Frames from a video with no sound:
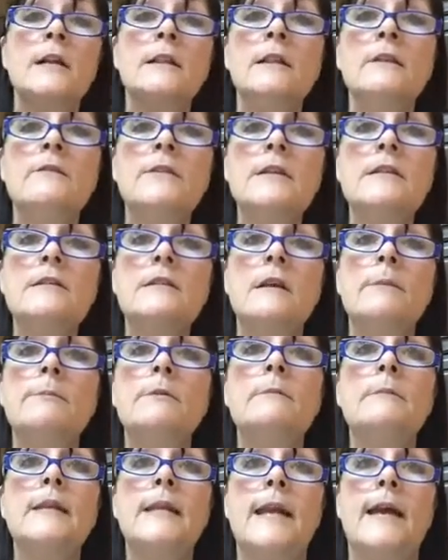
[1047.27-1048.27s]
Living
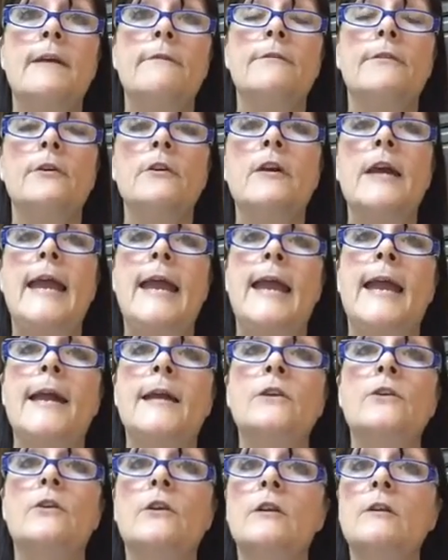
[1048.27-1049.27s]
supplement ever,
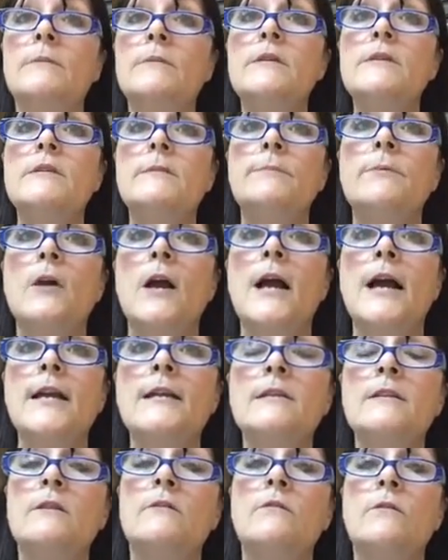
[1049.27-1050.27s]
and you're going to be
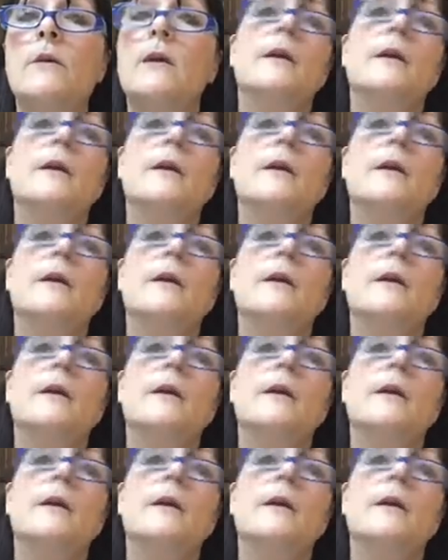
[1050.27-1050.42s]
surprised.